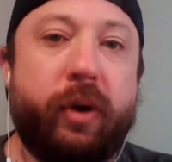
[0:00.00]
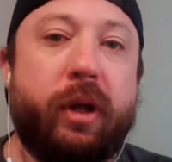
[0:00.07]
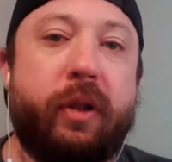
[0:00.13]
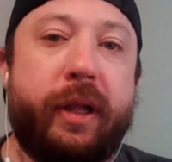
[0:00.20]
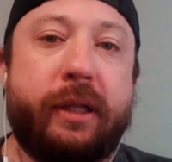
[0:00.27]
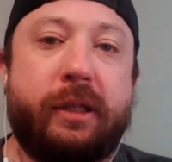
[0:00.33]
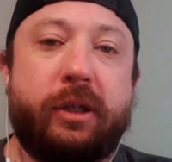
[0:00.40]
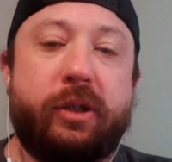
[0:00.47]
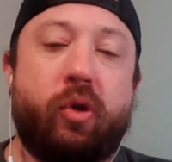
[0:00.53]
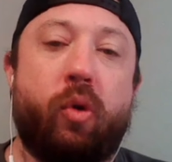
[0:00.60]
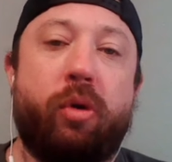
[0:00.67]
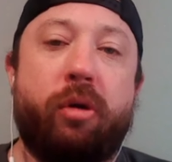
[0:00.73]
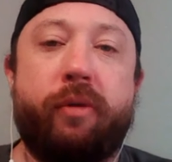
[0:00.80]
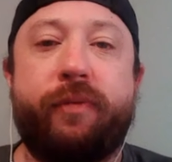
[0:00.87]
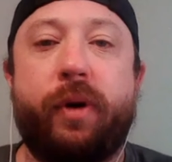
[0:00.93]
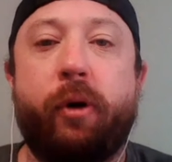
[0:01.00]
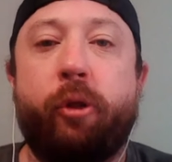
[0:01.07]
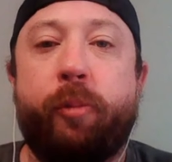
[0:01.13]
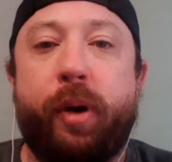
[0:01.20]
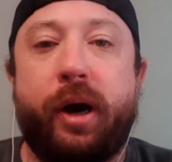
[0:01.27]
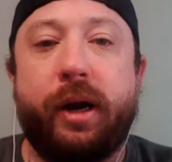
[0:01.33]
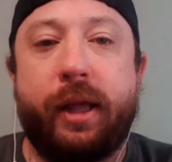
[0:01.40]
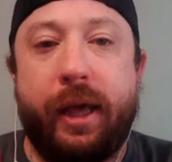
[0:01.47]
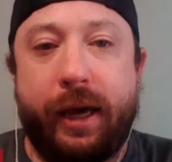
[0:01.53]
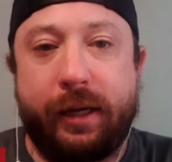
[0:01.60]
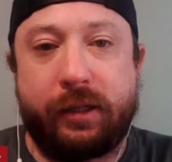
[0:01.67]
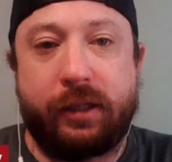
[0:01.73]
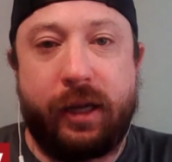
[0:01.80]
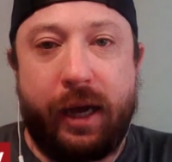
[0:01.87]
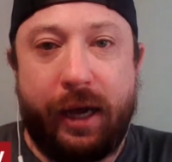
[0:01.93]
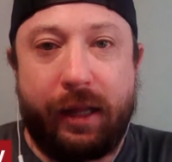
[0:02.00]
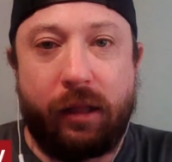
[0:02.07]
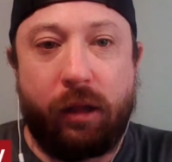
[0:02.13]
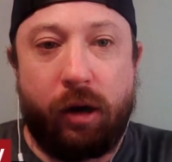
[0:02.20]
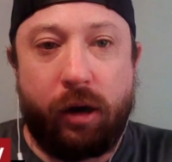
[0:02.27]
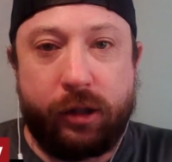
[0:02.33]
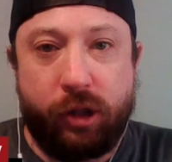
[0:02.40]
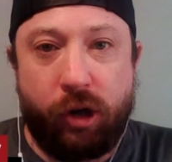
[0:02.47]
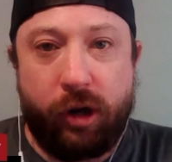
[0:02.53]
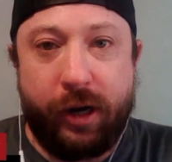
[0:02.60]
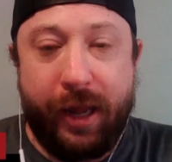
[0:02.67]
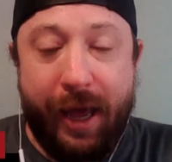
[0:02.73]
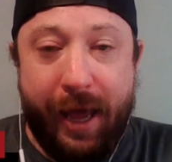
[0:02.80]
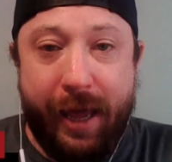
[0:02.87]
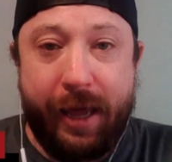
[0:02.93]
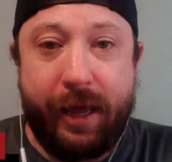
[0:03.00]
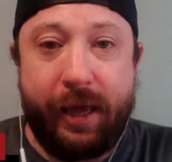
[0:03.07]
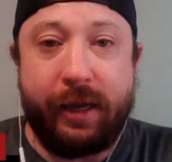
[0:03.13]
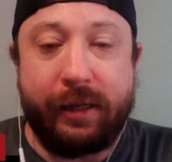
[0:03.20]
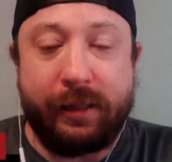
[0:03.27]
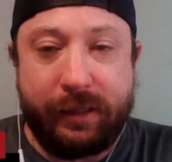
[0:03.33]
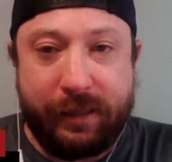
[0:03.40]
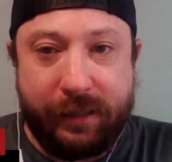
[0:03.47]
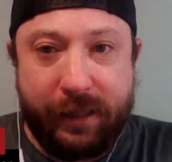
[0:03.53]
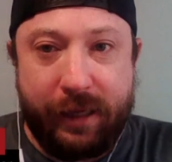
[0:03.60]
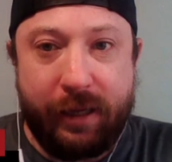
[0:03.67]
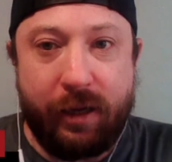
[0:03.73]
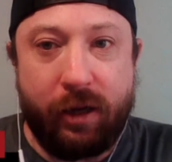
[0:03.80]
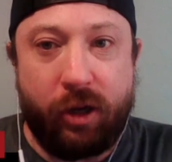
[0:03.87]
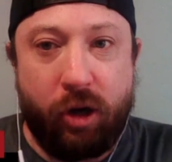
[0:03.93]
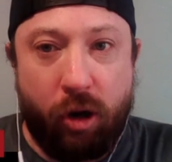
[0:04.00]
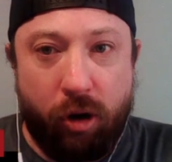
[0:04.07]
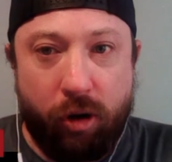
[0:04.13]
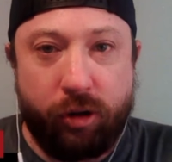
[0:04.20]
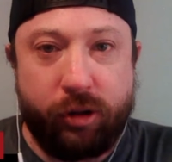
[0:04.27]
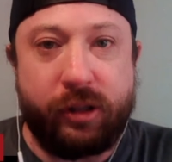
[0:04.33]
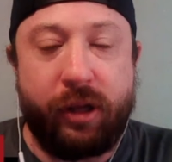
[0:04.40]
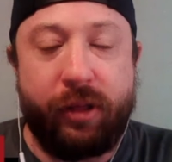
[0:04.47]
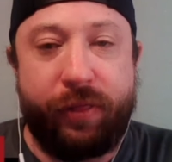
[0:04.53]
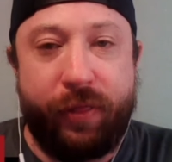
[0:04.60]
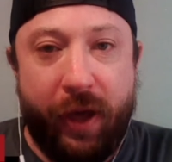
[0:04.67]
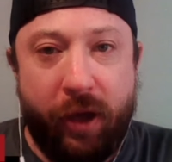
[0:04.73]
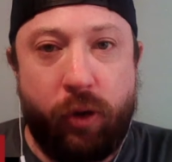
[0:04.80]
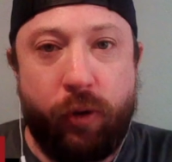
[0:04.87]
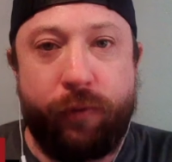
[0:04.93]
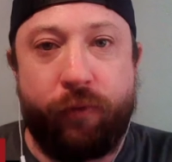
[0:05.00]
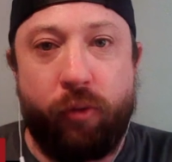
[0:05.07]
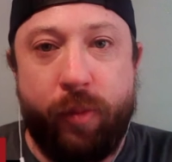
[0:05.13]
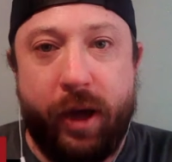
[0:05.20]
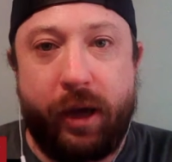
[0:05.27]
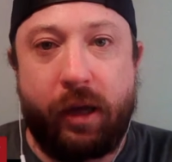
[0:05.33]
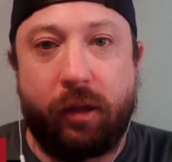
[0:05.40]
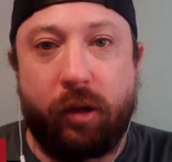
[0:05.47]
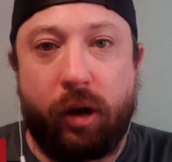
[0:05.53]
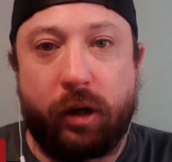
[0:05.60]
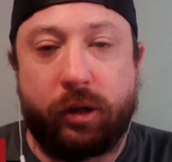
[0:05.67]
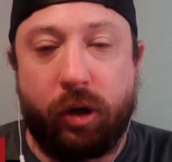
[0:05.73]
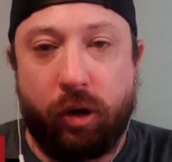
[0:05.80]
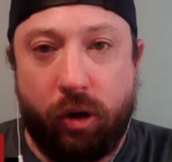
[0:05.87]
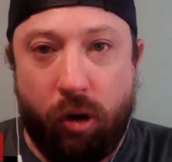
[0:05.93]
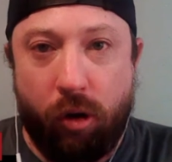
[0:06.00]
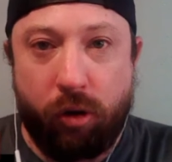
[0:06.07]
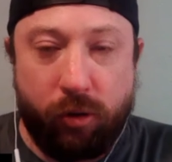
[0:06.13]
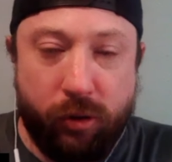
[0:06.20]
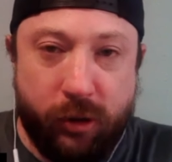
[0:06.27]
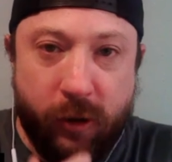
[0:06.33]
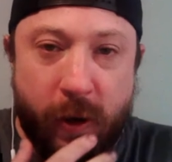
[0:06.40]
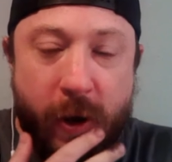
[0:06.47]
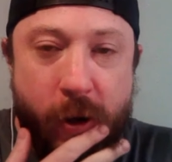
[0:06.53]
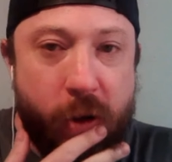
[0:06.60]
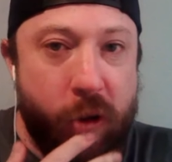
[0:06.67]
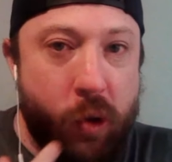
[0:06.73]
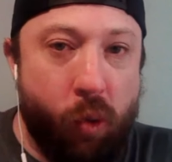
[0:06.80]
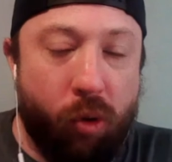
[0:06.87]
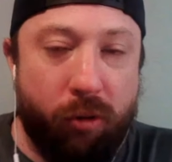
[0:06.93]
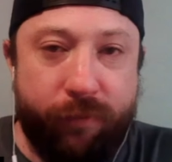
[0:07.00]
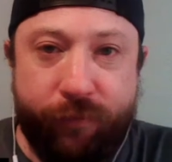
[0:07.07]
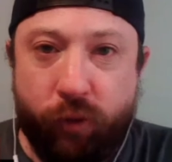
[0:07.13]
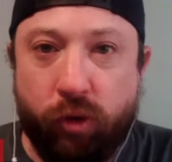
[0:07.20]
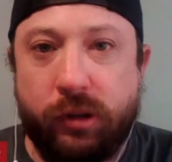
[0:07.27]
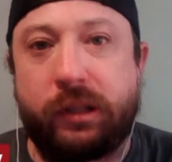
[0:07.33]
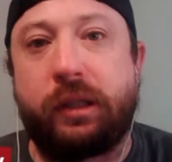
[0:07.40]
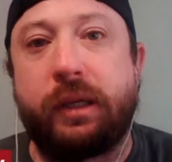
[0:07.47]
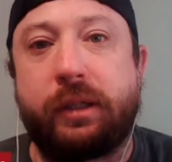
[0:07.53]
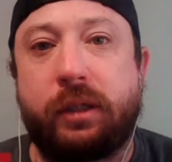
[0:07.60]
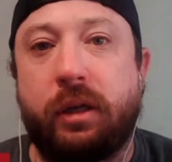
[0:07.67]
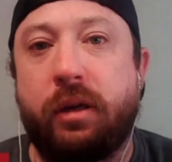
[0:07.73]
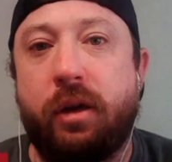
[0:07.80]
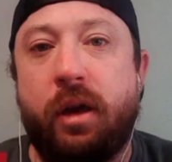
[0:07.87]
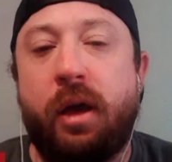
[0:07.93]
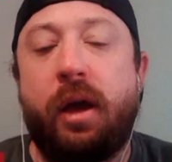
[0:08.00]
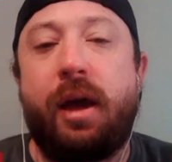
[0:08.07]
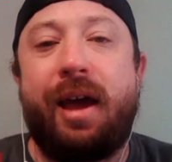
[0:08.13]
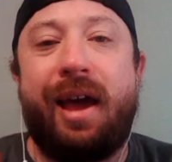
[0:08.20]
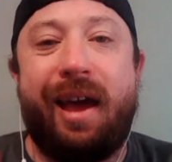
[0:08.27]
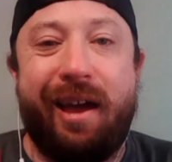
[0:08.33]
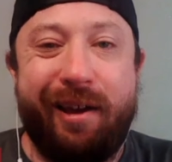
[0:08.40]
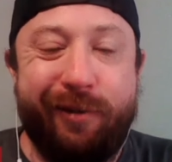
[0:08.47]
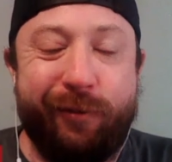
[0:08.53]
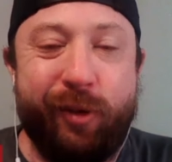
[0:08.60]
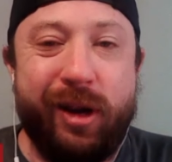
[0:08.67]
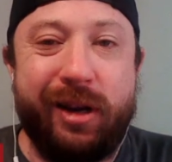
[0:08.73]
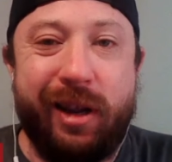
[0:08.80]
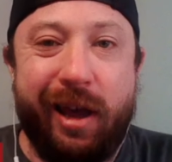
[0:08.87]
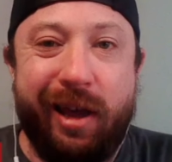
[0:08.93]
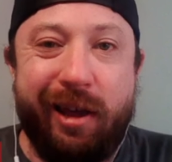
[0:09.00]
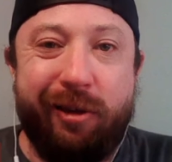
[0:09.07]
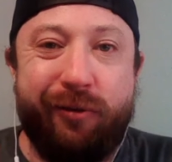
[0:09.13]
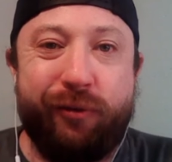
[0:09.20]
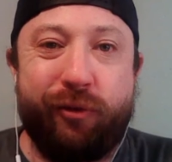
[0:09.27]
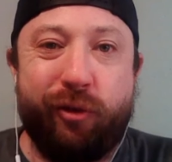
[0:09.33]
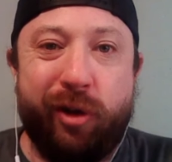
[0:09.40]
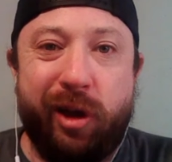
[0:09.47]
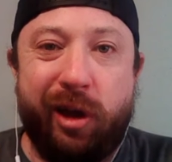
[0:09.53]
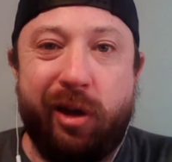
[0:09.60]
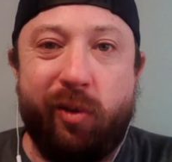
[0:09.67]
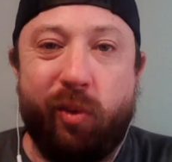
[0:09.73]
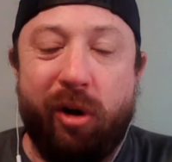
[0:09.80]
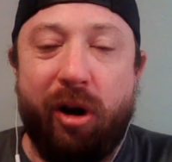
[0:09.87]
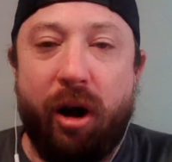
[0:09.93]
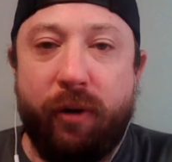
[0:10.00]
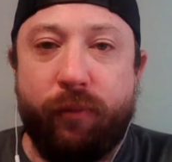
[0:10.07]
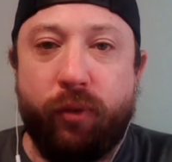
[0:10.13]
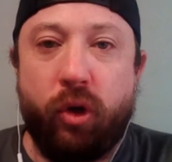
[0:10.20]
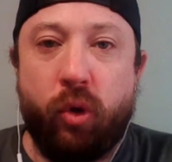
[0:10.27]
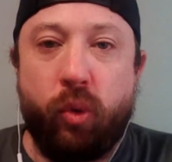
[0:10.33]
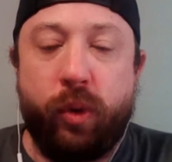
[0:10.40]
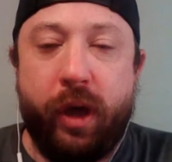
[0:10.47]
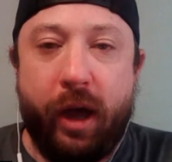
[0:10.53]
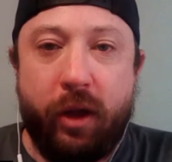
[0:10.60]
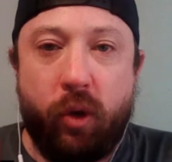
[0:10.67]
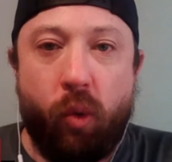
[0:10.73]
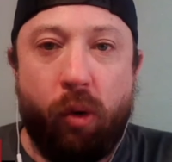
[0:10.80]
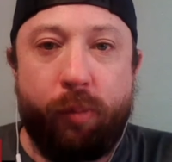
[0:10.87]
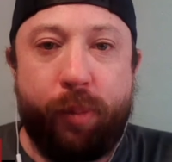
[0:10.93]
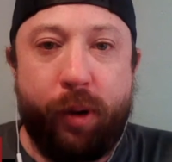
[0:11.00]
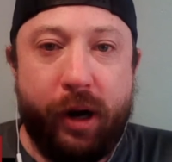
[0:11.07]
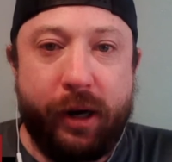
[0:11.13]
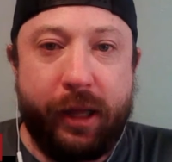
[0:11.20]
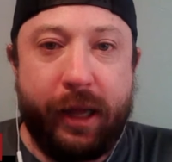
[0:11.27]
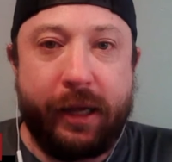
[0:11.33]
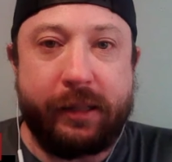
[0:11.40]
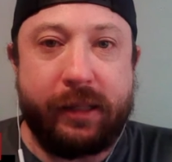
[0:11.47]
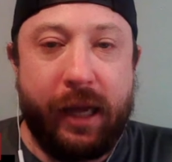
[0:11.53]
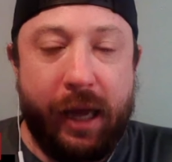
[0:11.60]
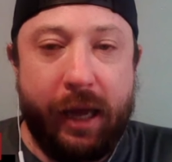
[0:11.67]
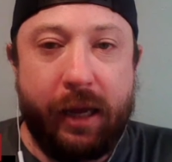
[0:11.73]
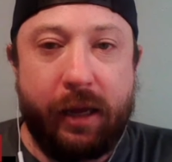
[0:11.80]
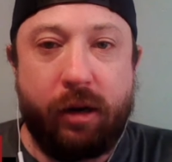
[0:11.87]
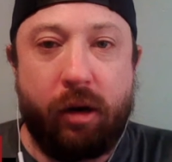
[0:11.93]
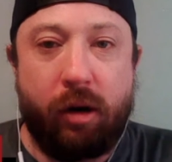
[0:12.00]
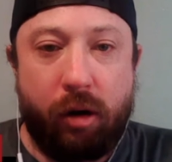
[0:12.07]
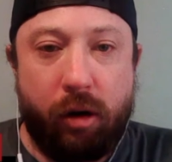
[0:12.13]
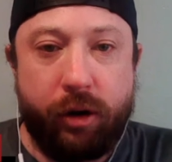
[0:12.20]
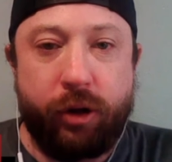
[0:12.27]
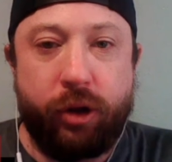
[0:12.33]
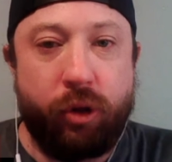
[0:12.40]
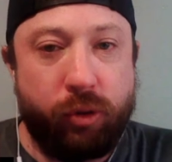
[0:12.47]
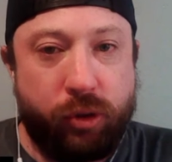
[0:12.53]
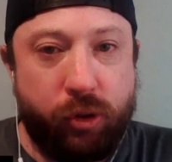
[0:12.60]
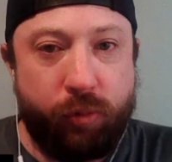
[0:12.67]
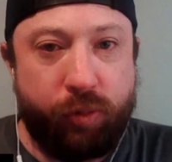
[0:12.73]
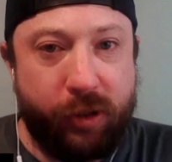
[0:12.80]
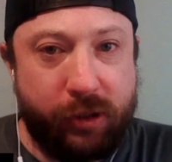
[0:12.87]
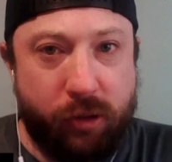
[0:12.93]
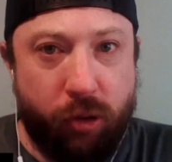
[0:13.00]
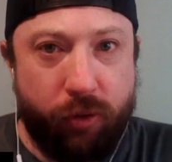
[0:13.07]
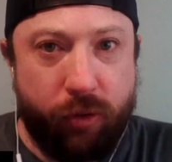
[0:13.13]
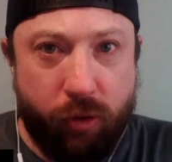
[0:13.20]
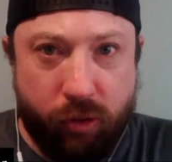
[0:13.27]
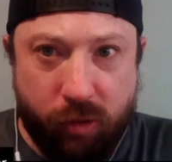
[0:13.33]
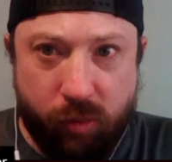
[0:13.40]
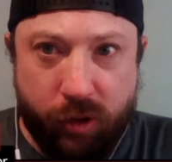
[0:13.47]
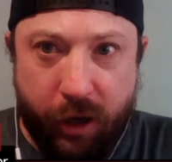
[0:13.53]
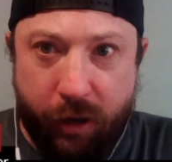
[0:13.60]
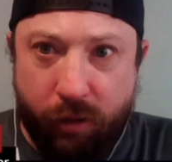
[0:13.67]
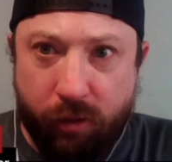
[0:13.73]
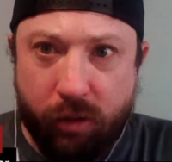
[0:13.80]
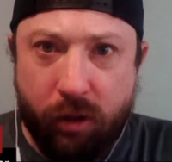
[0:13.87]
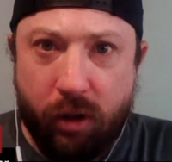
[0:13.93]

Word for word: at Clancy's Corner. Follow the podcast at Locked On A Z Cards. Thank you for making Locked On Cardinals your first listen every day, free wherever you get your podcast and on YouTube. Please go to the YouTube channel,